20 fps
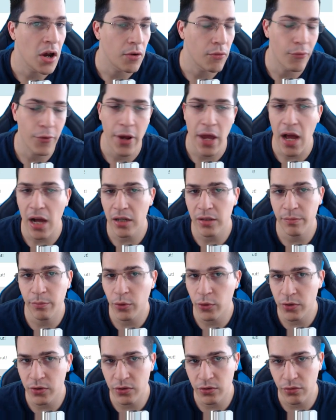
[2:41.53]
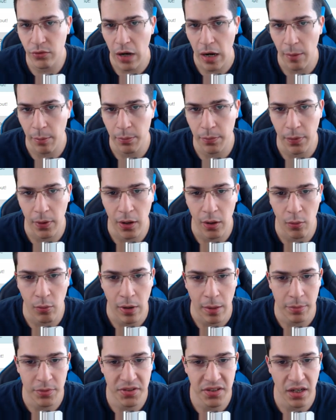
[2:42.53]
React Bootstrap uh,
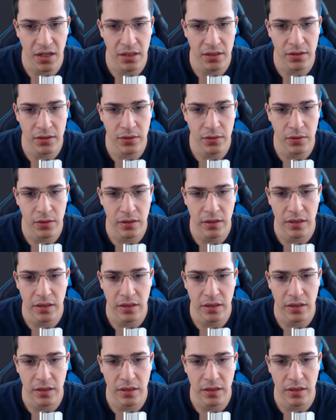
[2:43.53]
website,